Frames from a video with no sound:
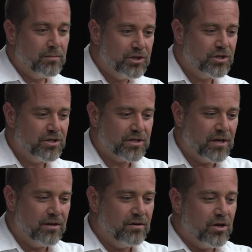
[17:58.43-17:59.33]
images
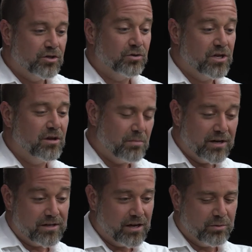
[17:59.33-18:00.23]
and associating
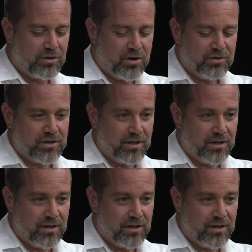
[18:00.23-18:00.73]
metadata with those,